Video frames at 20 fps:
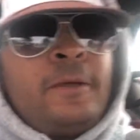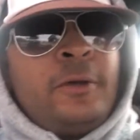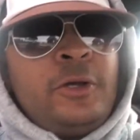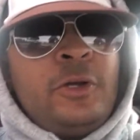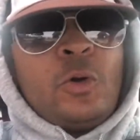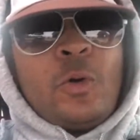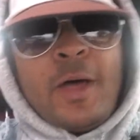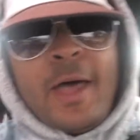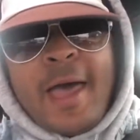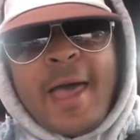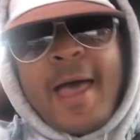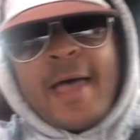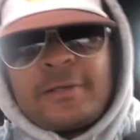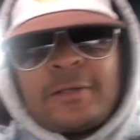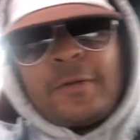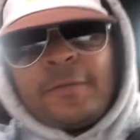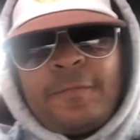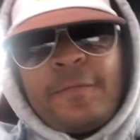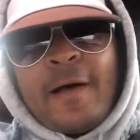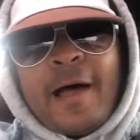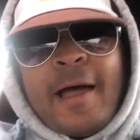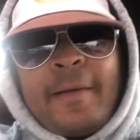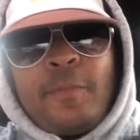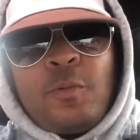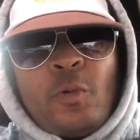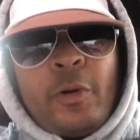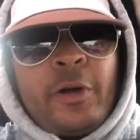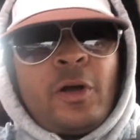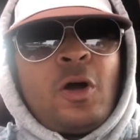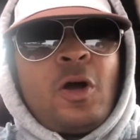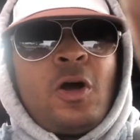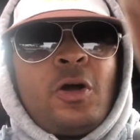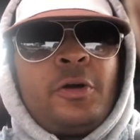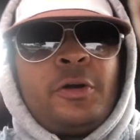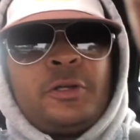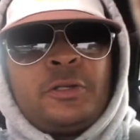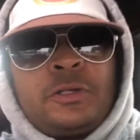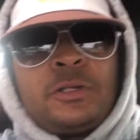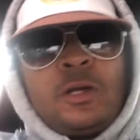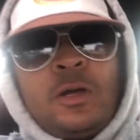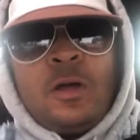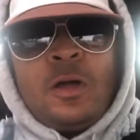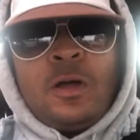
You know, it has the 5-point harness.